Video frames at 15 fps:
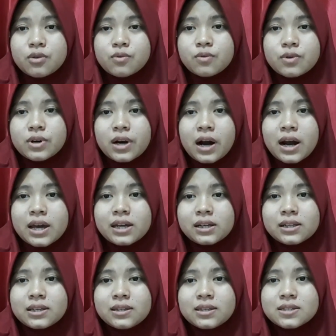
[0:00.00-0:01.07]
were
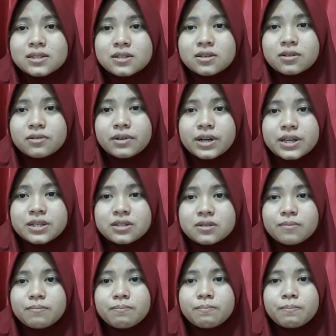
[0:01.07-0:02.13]
highly discouraged,
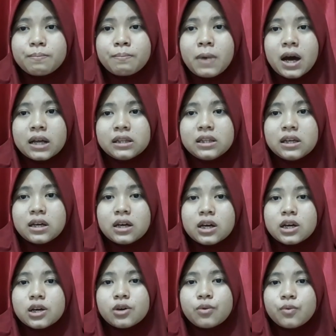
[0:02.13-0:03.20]
but
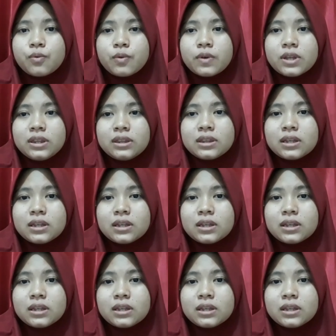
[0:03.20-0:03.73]
with